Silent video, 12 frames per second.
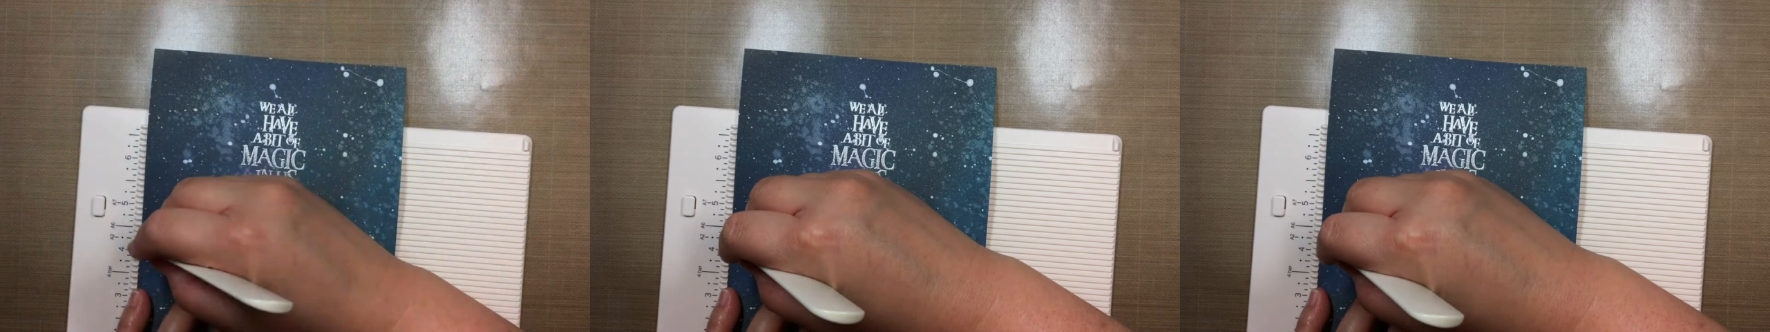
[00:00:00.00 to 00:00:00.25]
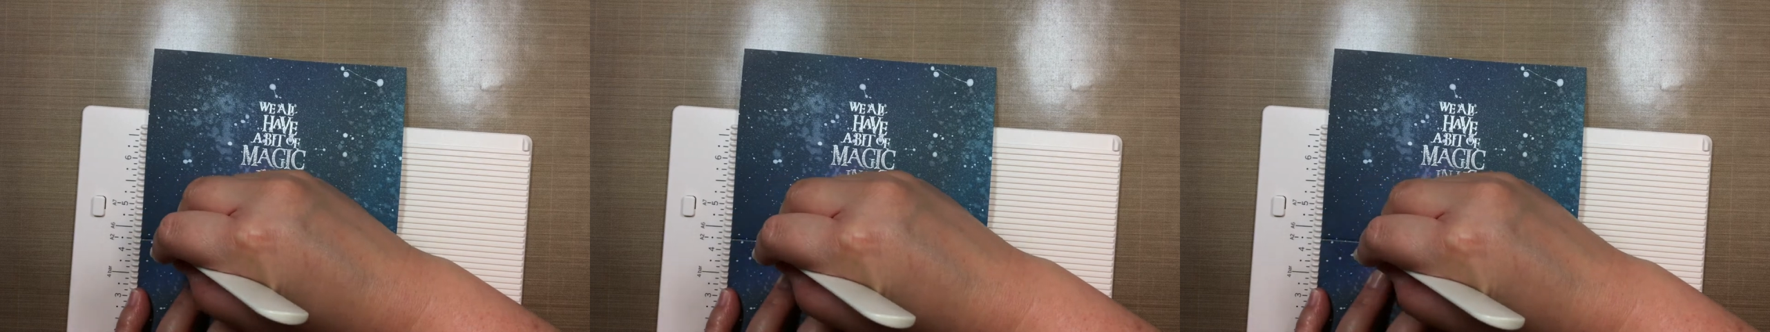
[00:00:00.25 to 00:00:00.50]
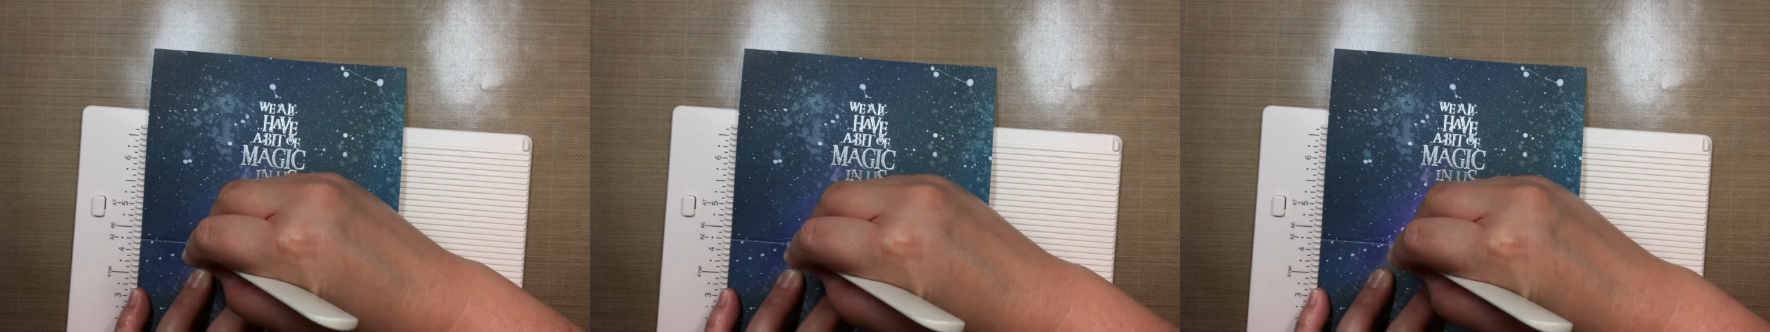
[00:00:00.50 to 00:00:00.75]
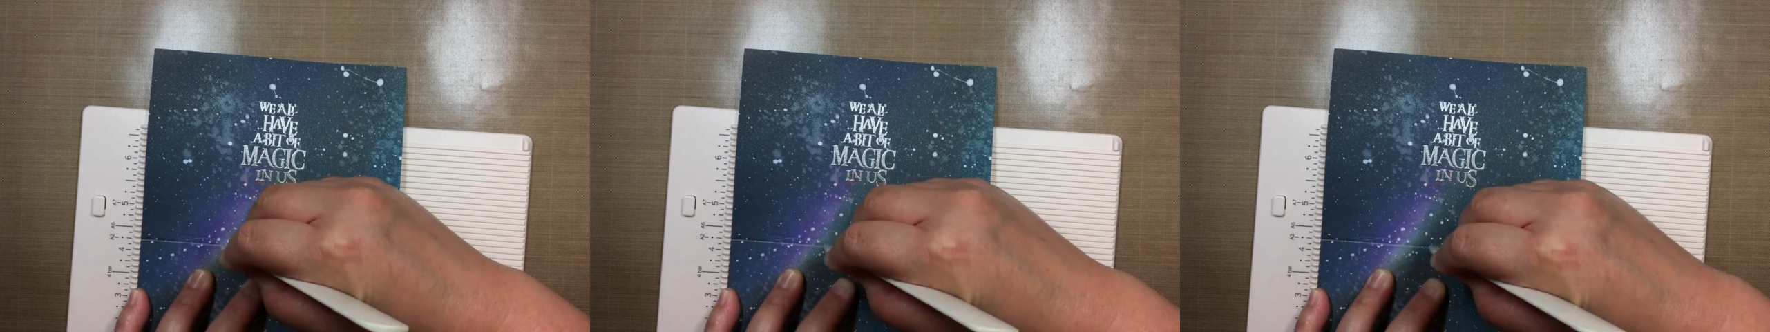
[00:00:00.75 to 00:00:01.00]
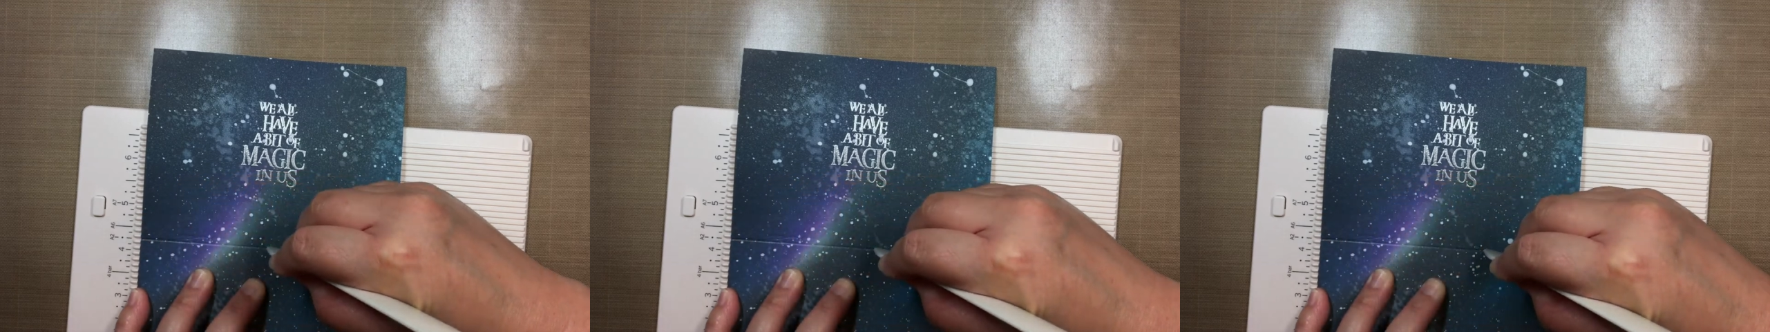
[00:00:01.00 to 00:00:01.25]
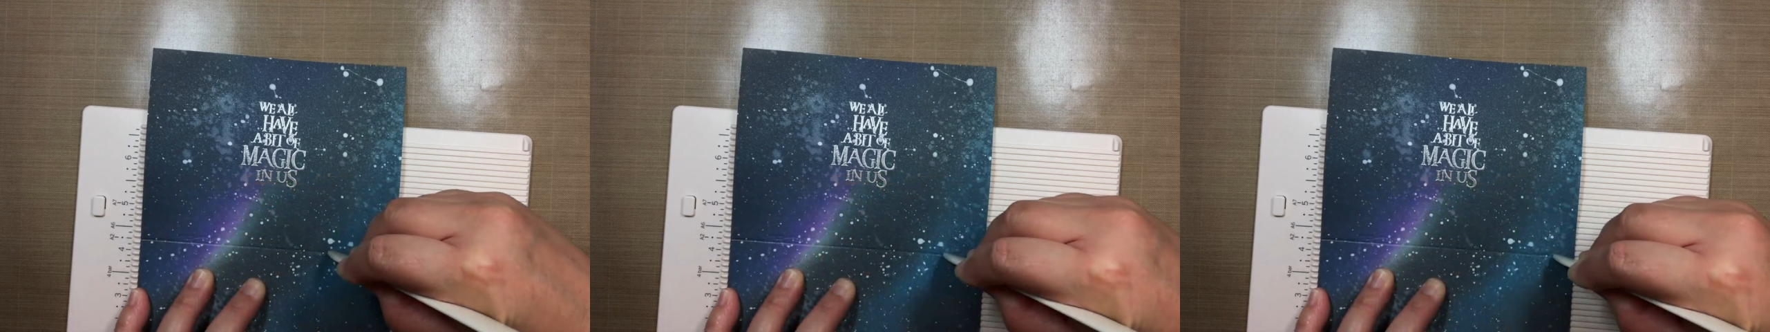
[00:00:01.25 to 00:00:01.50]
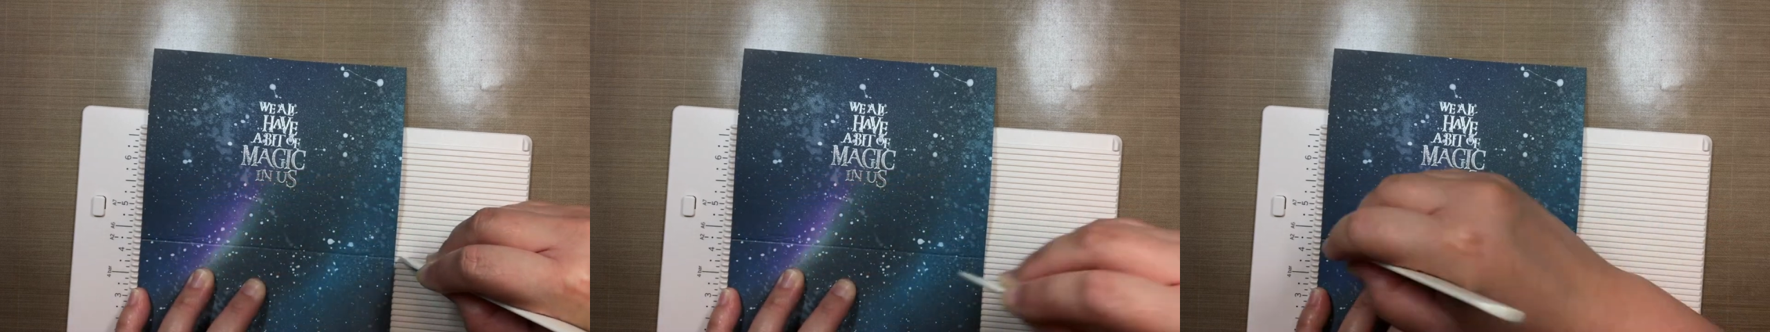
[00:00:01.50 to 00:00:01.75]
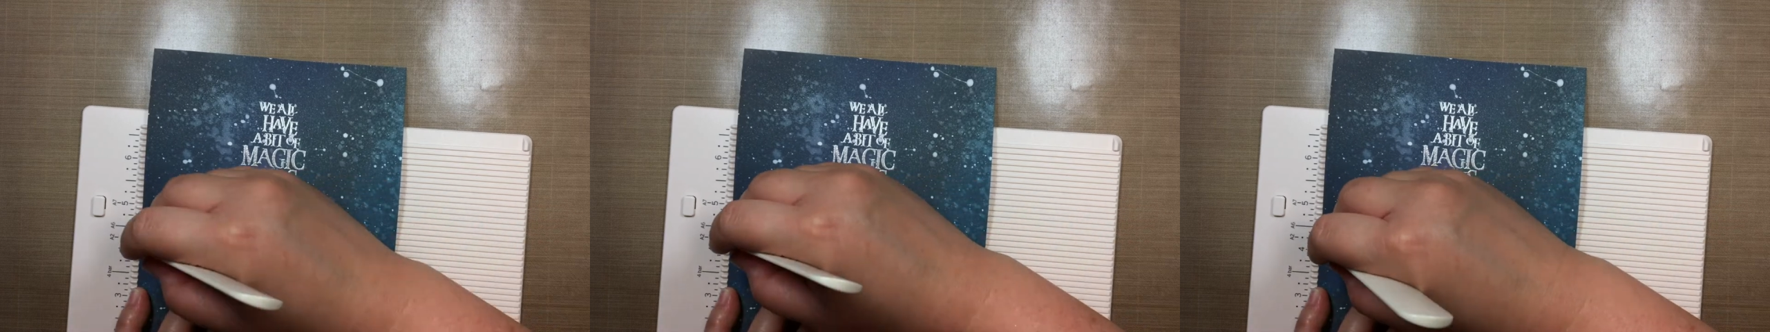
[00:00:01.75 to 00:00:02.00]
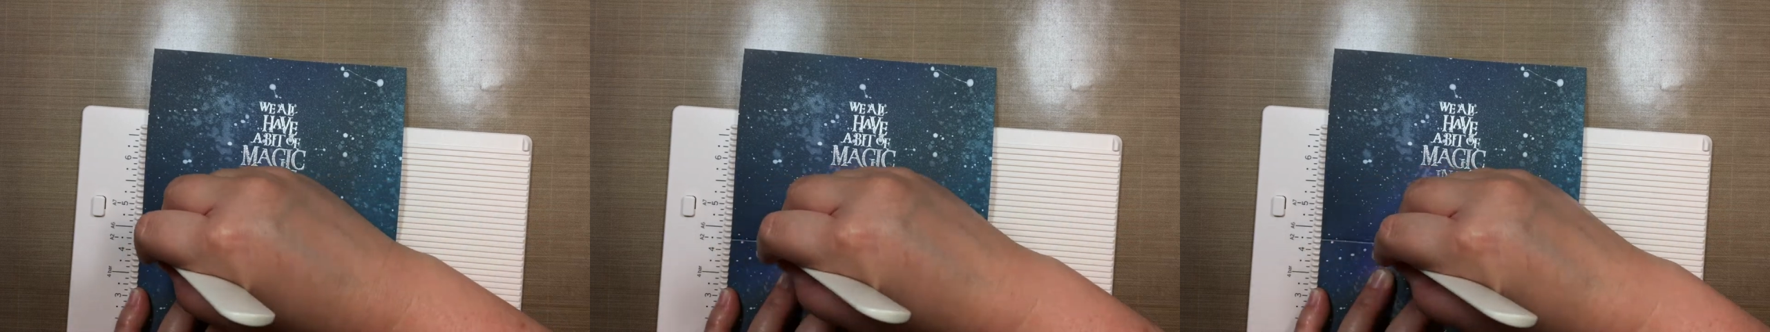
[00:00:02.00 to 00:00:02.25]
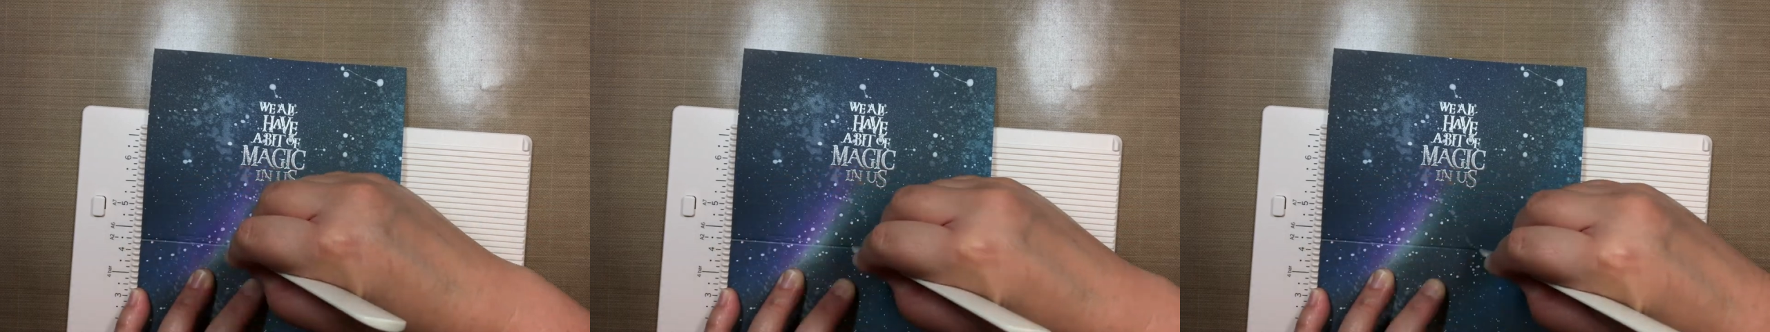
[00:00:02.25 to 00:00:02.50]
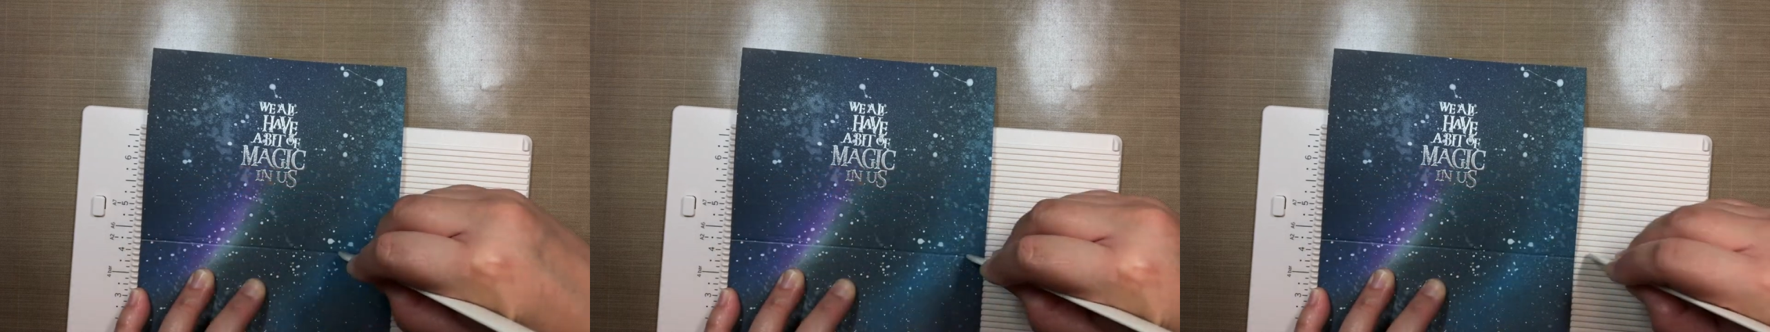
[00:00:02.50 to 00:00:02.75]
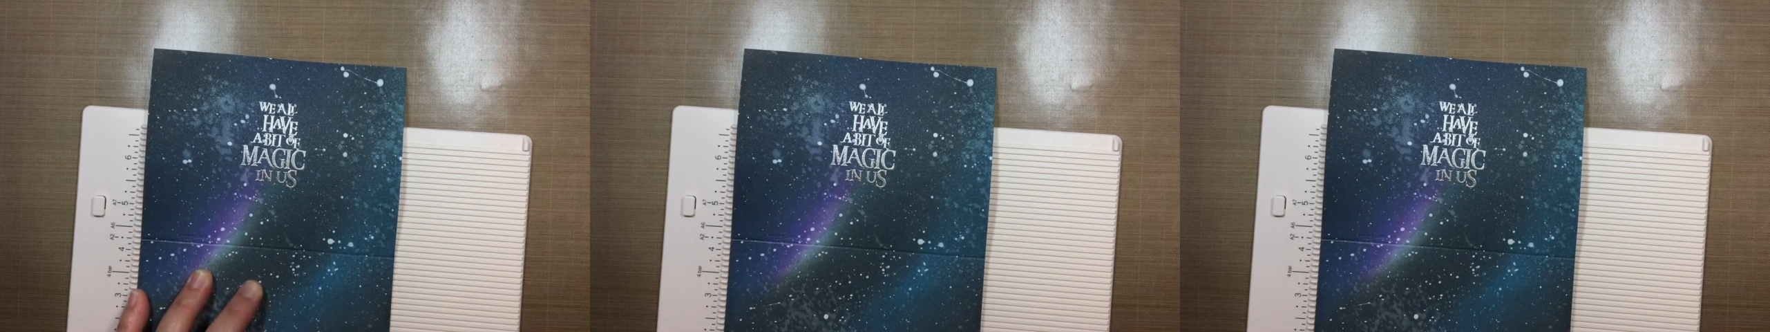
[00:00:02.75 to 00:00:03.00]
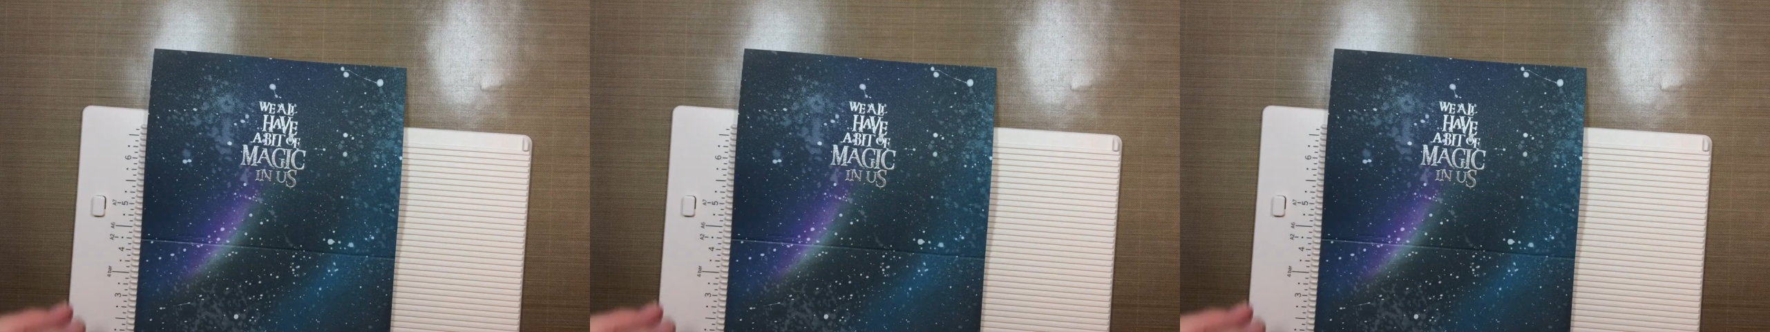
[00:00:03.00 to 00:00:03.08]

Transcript: (no speaker visible)